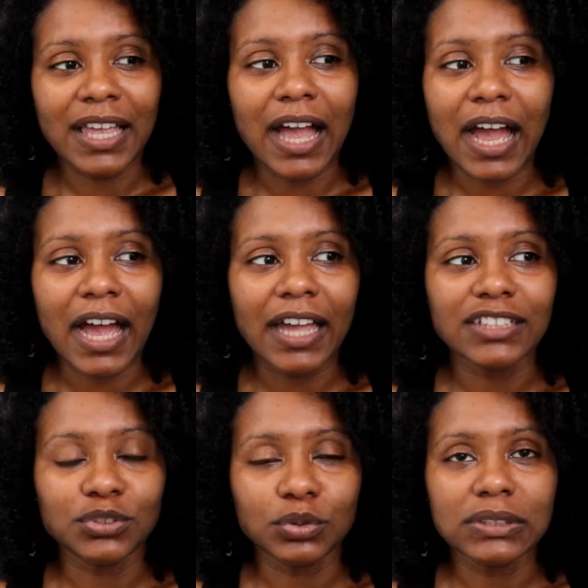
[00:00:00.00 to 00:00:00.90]

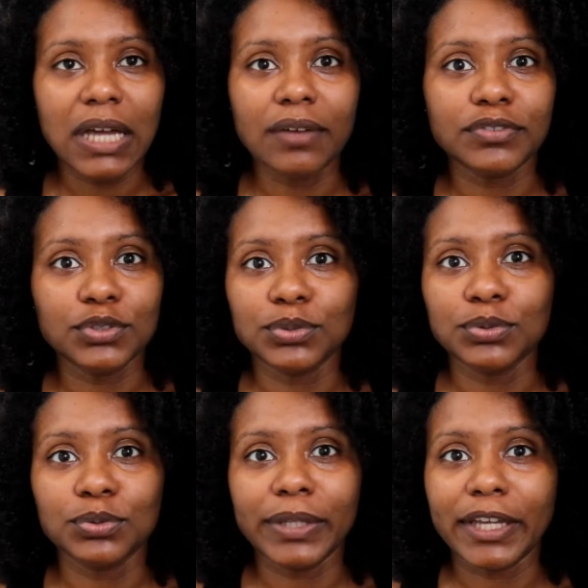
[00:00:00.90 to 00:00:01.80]
I don't have
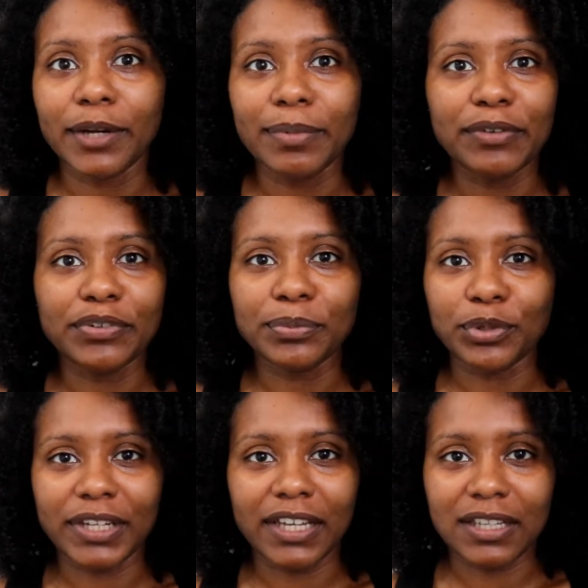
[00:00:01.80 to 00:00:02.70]
to wake up every
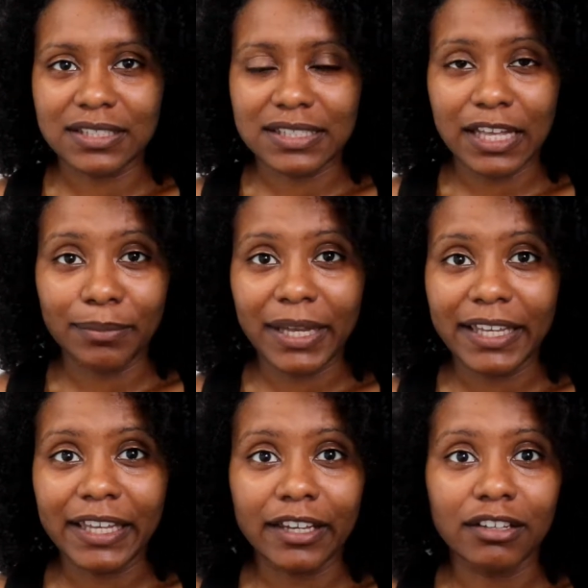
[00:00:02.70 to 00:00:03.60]
morning and style my
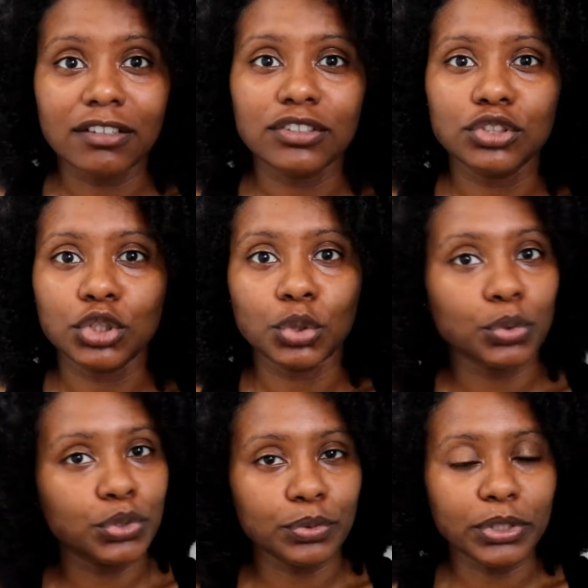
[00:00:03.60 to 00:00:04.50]
hair to
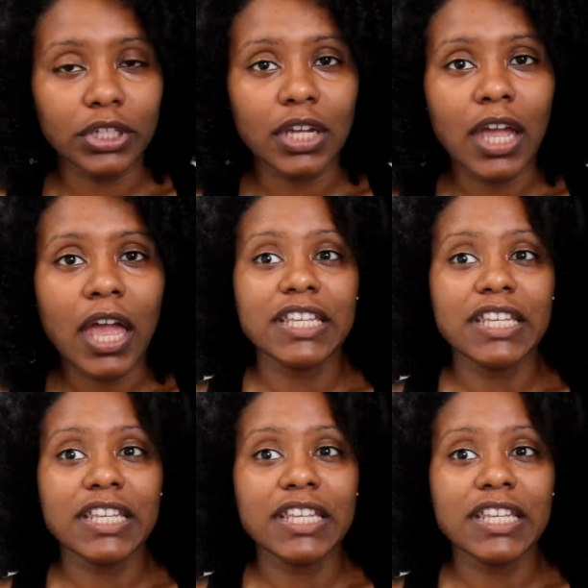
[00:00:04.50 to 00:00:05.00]
go to work.